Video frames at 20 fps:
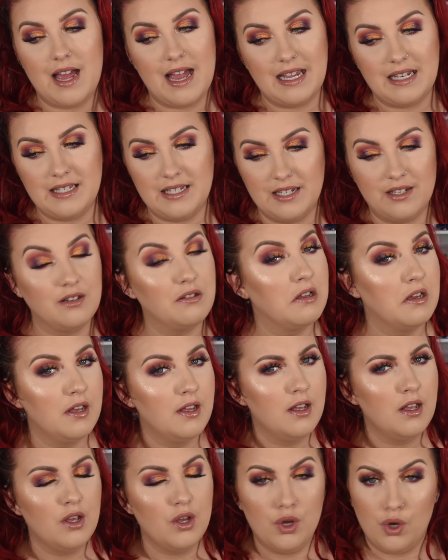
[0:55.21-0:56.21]
I didn't
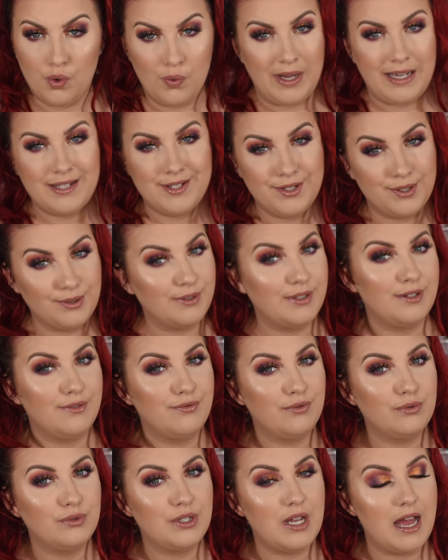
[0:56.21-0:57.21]
always do it
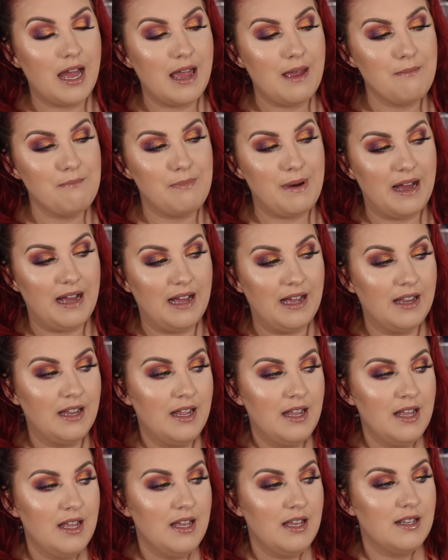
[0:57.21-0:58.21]
full time, but
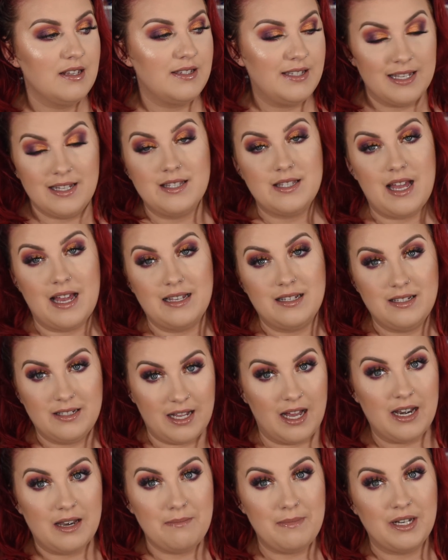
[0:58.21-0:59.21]
since I
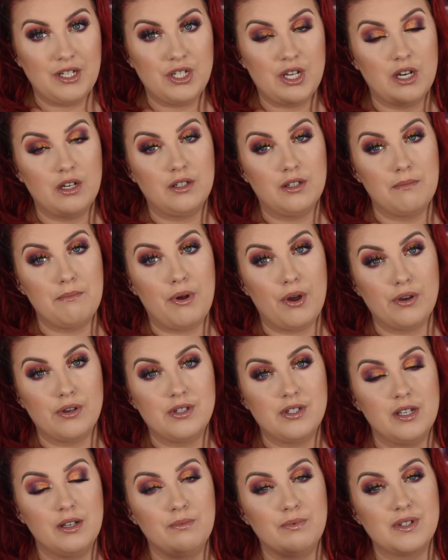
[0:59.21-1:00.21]
started my channel and
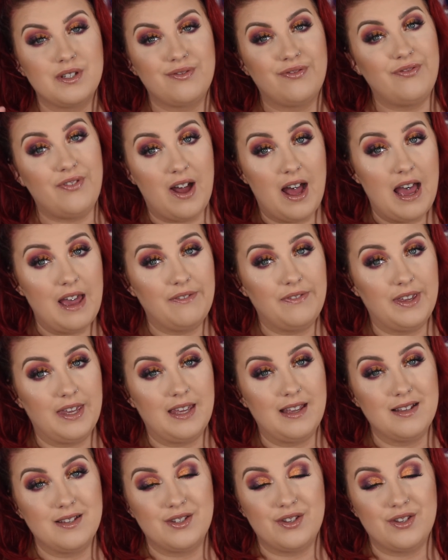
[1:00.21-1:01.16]
posted was 5 years.